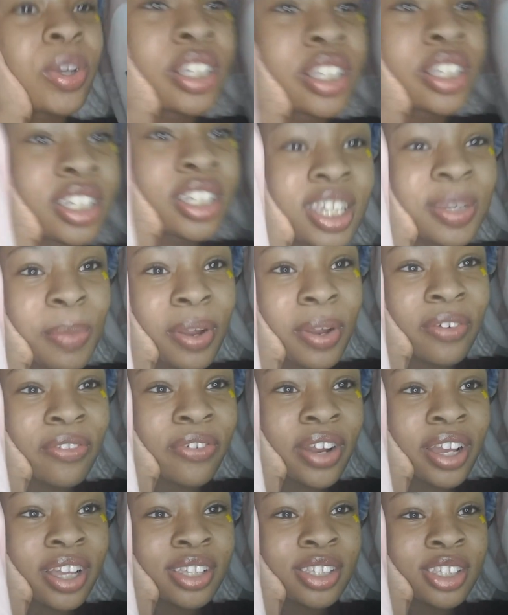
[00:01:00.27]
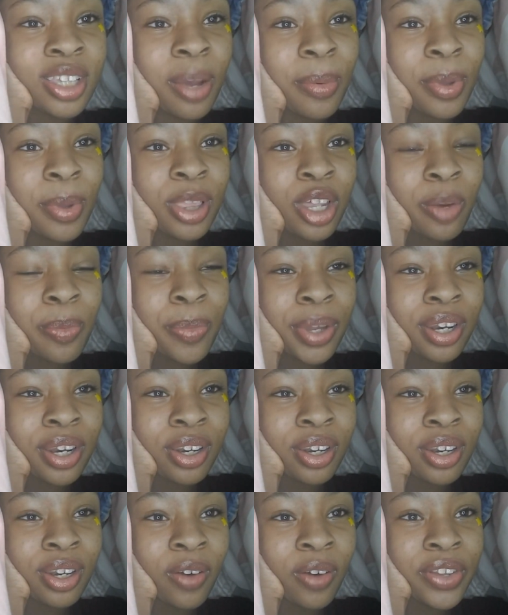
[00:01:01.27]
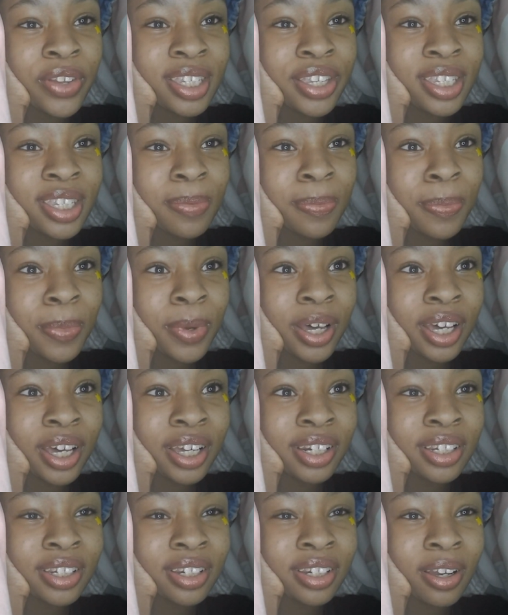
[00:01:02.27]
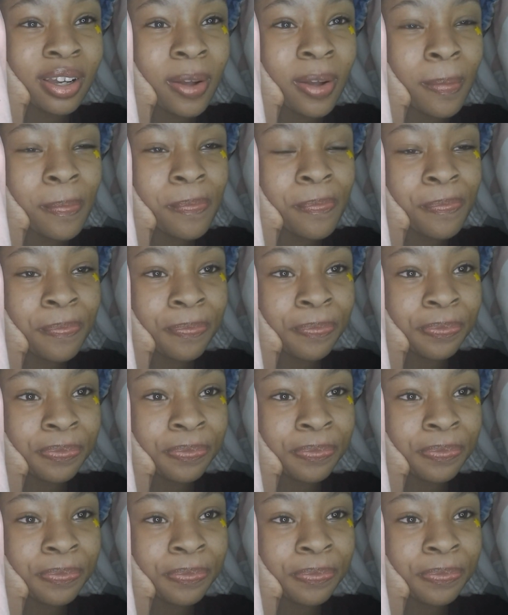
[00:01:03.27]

wait to see my friends. I'm a little bit nervous, but um,